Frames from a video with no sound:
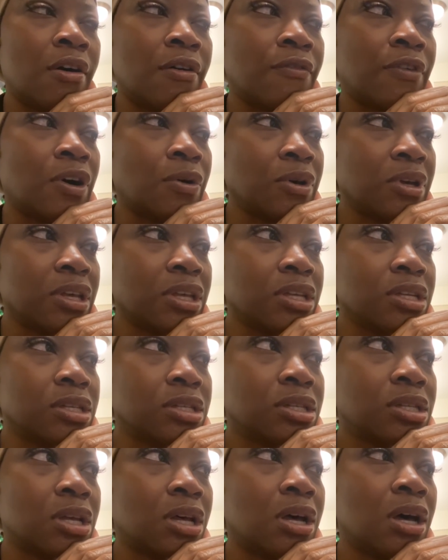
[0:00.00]

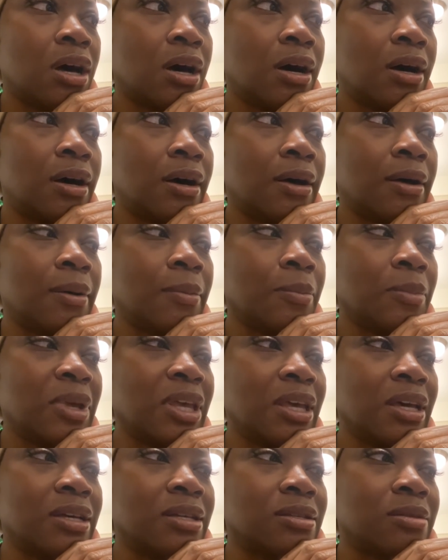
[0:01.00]
focused um,
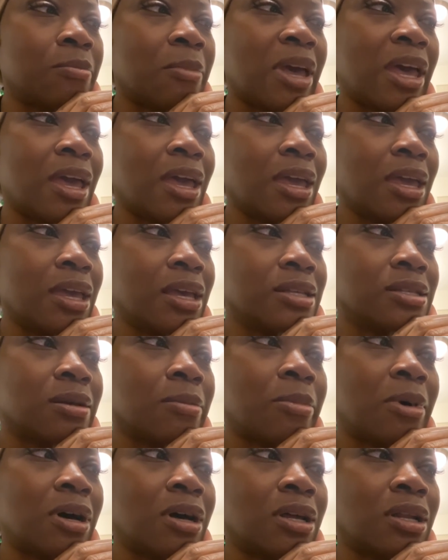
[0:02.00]
because May is
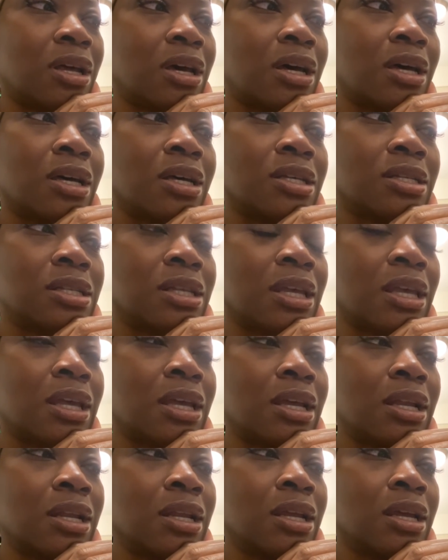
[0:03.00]
upon us,
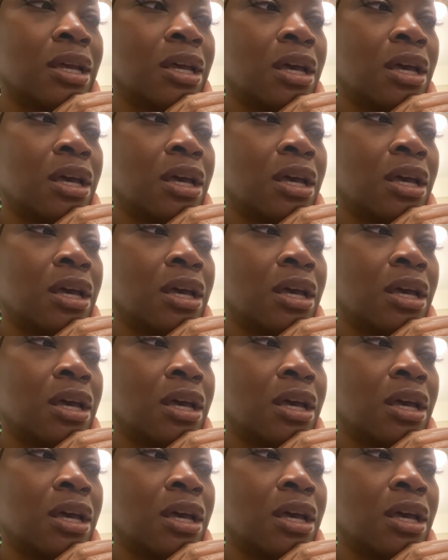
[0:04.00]
and